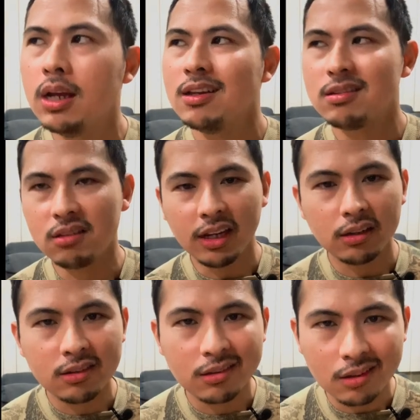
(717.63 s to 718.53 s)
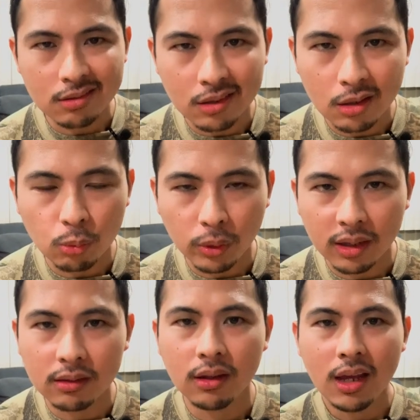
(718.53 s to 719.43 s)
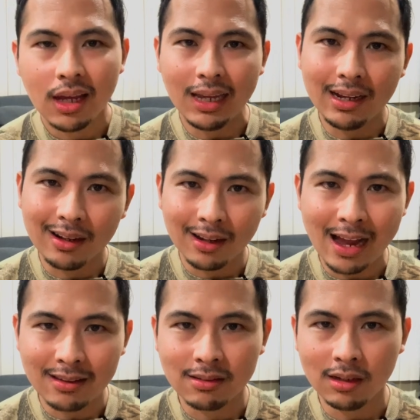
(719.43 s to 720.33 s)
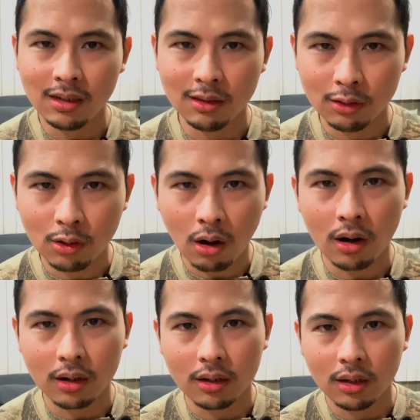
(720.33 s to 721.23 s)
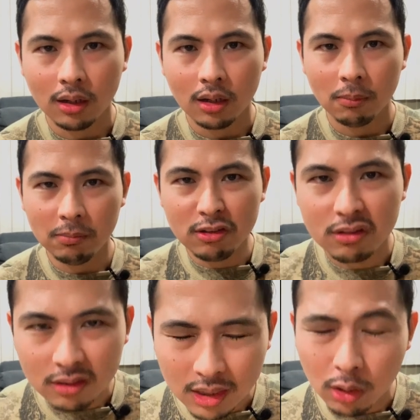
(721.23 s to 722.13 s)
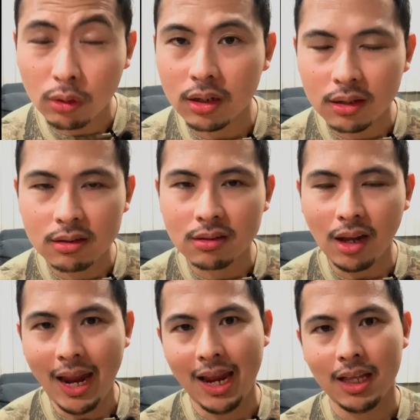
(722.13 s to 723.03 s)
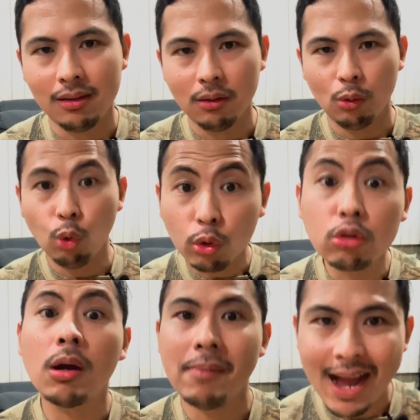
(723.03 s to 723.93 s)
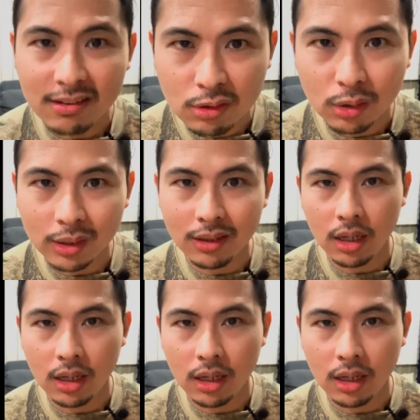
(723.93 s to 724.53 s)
stay consistent with a classy, dark, mysterious, and ultra masculine